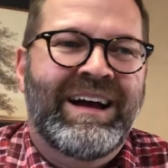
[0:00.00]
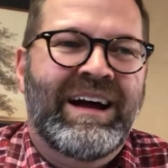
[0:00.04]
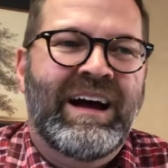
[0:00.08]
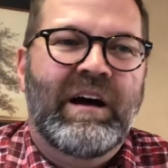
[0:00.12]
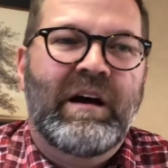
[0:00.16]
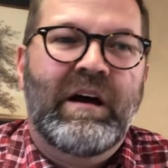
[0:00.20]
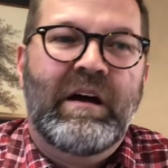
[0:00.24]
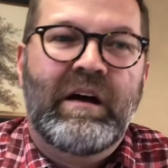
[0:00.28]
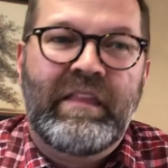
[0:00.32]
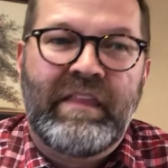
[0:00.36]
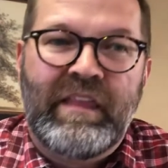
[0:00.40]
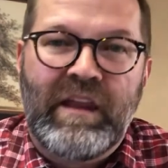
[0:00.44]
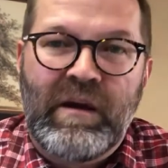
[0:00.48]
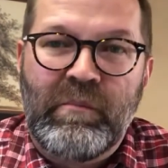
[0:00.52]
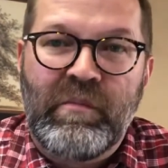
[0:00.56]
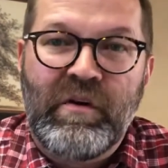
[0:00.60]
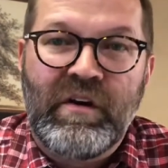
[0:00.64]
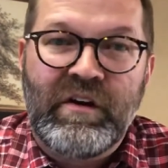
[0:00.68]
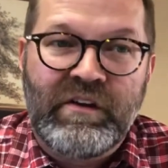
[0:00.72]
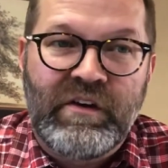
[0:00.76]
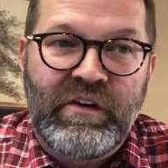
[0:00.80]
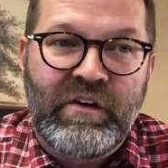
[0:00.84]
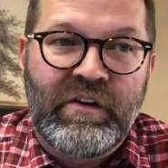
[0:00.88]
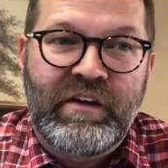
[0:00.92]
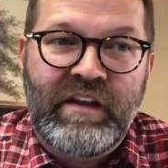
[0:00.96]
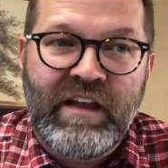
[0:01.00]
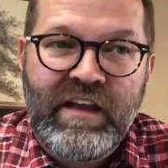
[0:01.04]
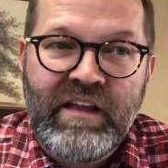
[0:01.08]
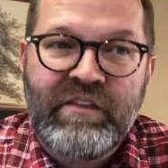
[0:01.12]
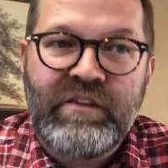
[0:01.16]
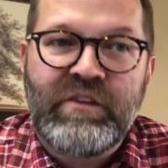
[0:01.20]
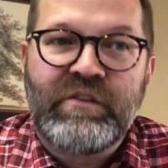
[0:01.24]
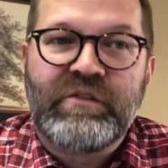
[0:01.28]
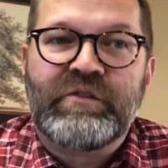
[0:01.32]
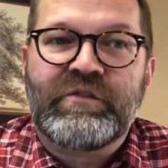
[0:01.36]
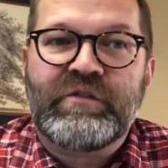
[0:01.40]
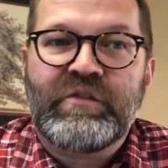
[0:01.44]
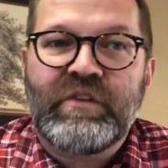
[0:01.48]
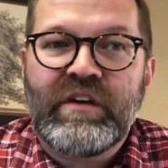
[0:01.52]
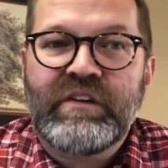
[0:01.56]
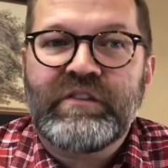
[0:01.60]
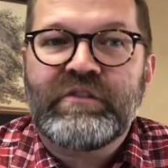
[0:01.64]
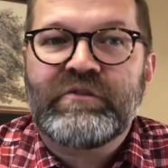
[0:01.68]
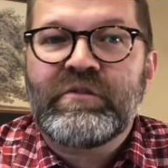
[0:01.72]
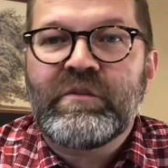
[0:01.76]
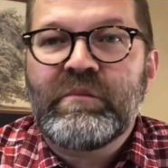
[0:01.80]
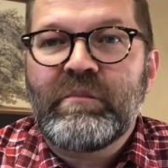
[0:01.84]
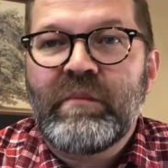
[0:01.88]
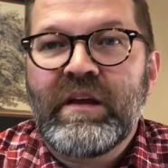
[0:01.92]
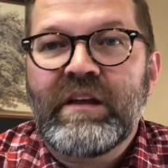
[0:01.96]
Then upon your death, your
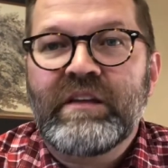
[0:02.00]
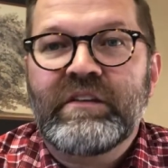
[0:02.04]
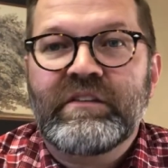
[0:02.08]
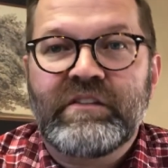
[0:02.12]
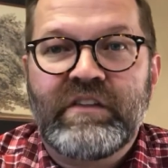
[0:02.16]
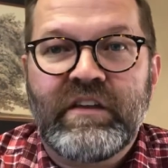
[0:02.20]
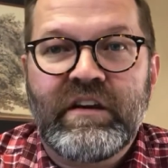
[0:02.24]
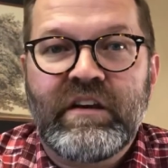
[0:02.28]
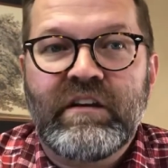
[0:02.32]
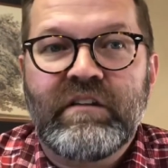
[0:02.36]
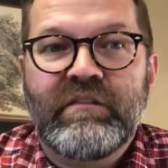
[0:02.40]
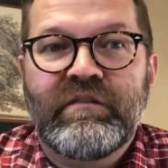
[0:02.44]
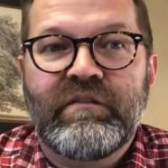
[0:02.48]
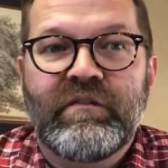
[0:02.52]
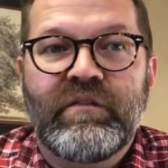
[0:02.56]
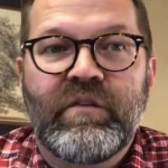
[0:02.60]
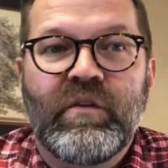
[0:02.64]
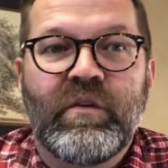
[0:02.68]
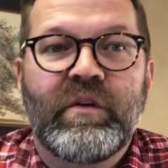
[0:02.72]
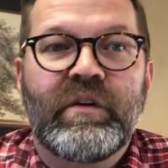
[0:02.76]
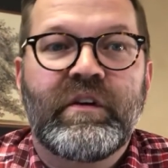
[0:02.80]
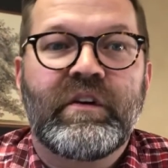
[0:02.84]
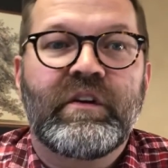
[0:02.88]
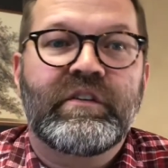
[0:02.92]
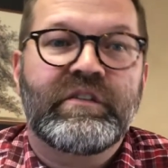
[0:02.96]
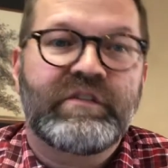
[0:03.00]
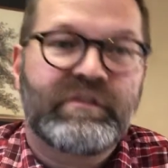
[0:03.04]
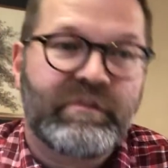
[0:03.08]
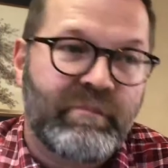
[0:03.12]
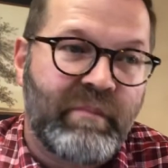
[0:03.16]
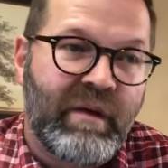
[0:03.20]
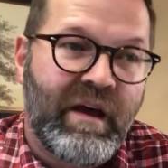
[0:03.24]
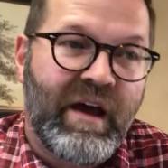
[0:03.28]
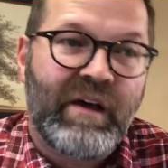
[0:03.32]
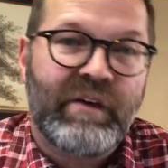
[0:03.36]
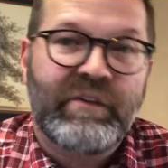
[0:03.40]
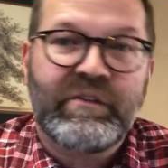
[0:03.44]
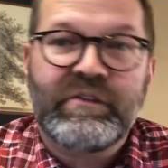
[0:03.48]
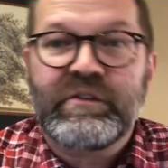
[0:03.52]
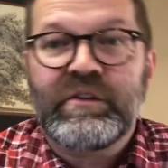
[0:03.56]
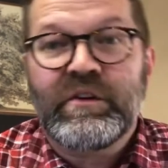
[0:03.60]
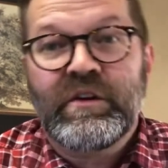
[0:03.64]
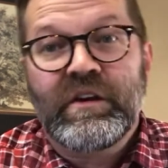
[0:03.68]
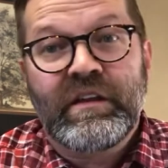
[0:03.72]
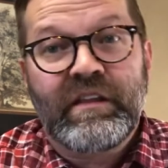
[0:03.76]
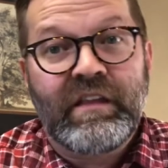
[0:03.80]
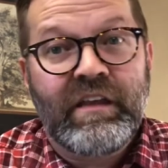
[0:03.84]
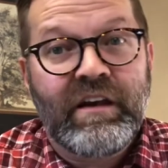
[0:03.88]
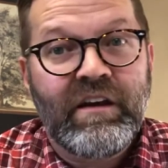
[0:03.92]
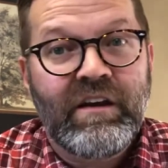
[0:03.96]
trust remains there for your spouse
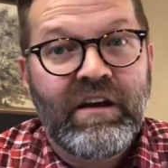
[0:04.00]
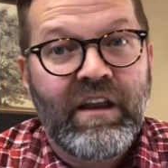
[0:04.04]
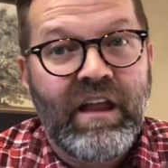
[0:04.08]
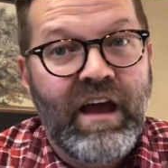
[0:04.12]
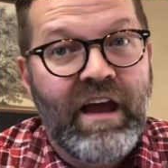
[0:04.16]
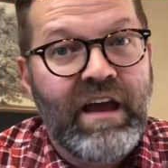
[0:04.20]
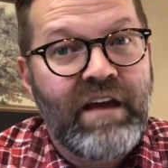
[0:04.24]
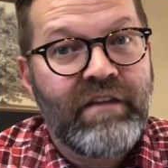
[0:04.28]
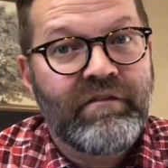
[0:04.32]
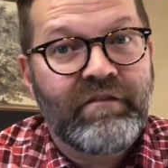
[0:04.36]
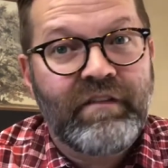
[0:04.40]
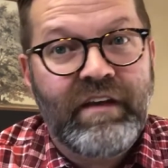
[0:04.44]
during their life